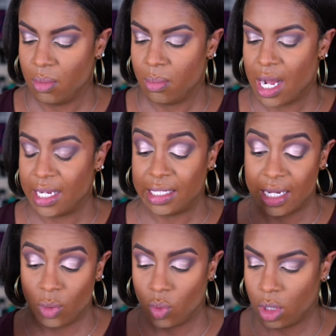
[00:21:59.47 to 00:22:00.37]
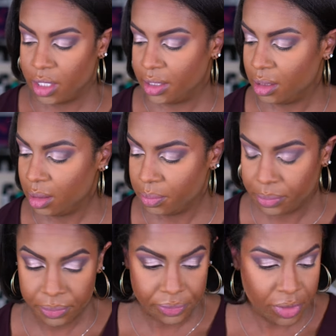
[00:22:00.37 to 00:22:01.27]
My Day One.
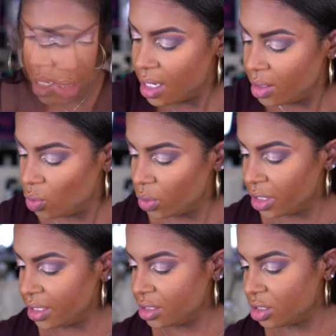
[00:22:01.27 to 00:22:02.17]
We're going to